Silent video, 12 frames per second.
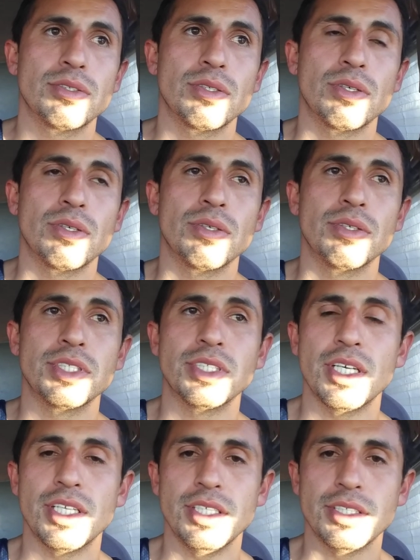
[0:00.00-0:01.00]
So it's
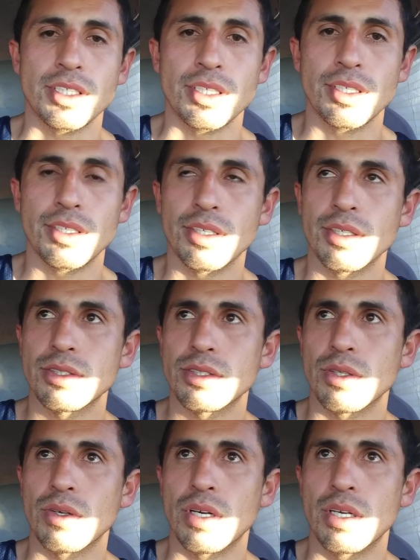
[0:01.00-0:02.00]
not easy,
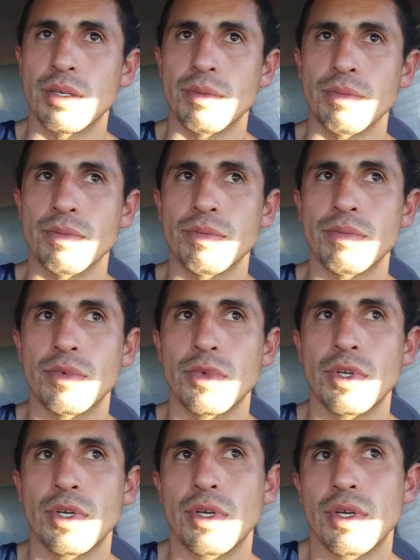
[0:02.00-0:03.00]
So
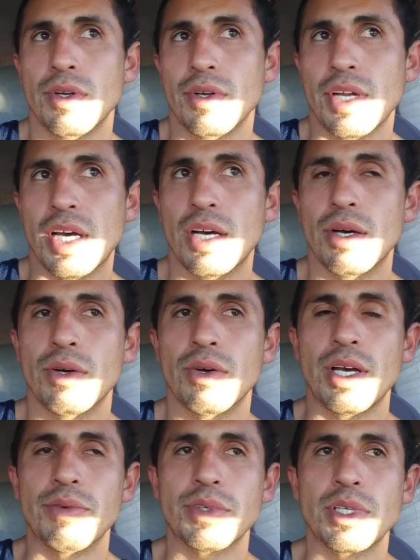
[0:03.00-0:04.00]
now
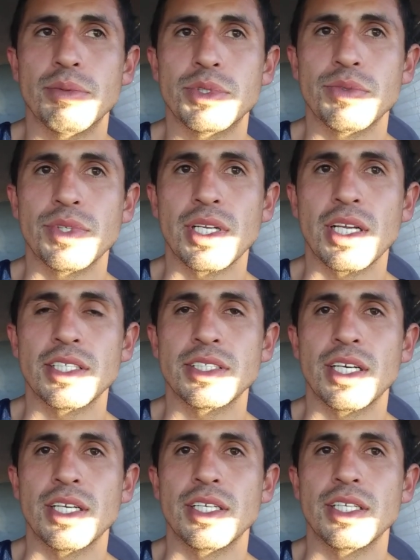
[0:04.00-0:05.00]
I've come to realize
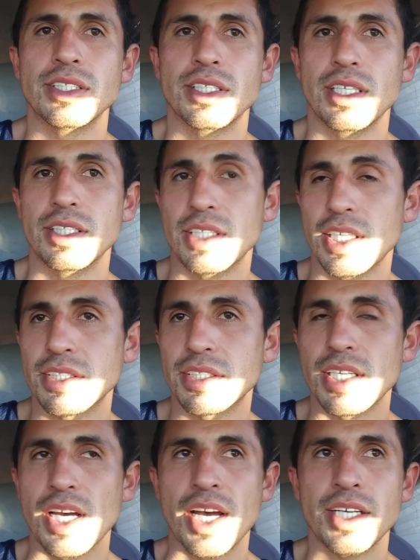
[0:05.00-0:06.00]
that it takes
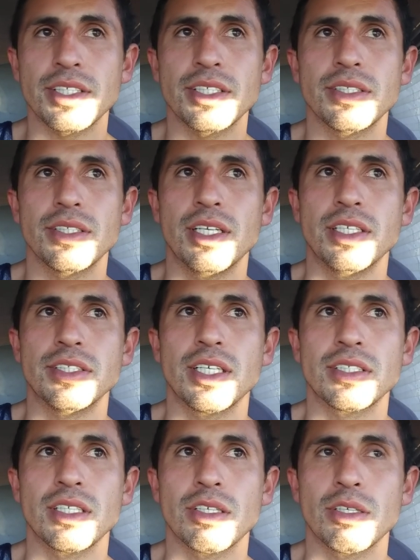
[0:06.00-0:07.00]
tact and it
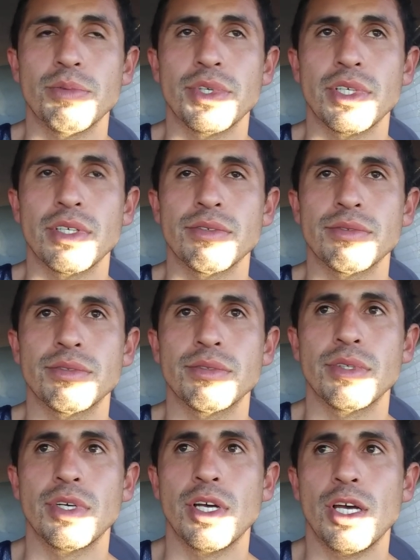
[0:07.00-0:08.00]
takes a little bit of
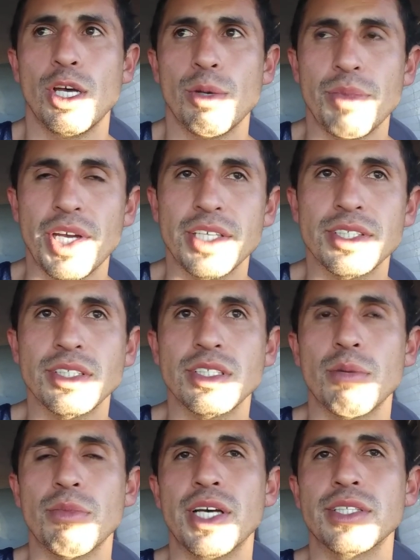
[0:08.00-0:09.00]
patience
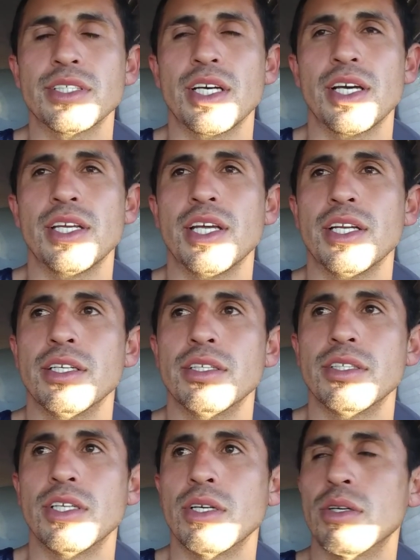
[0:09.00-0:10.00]
on my side.
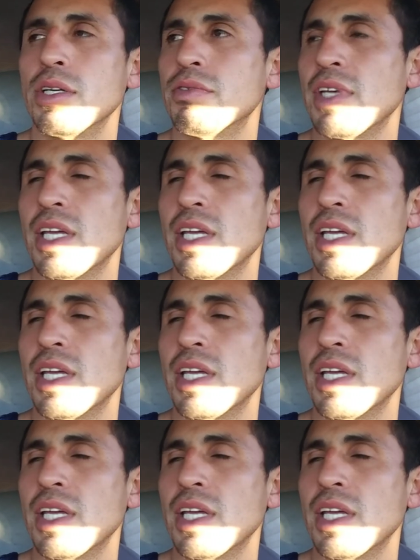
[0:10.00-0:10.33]
And if